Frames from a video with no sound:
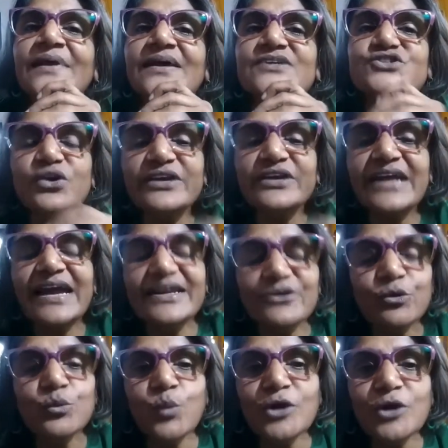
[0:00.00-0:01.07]
sorry i
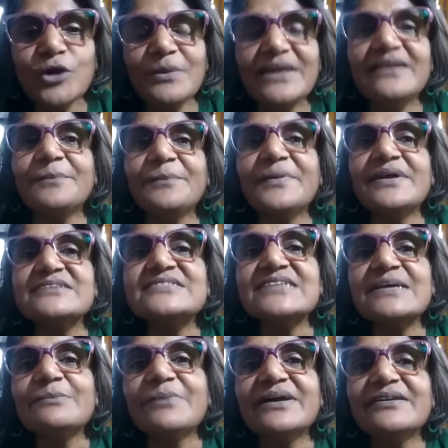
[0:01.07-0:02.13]
don't want to be
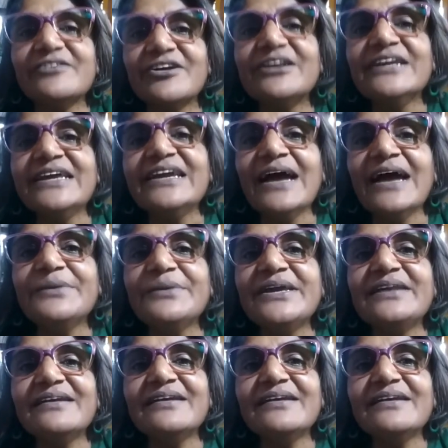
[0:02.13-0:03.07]
depressing but really i mean